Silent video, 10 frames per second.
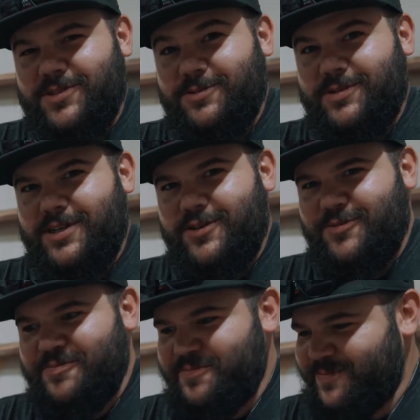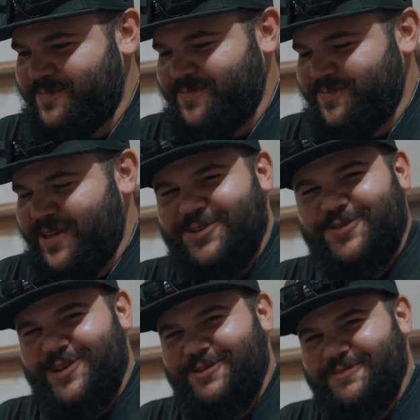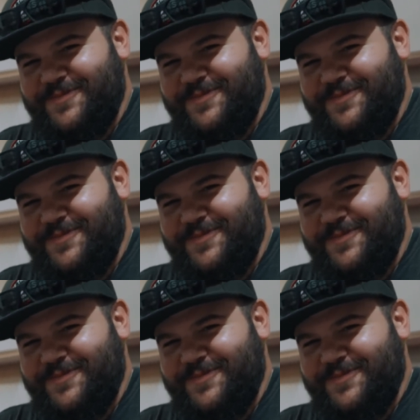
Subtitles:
Should be dope. That was fun.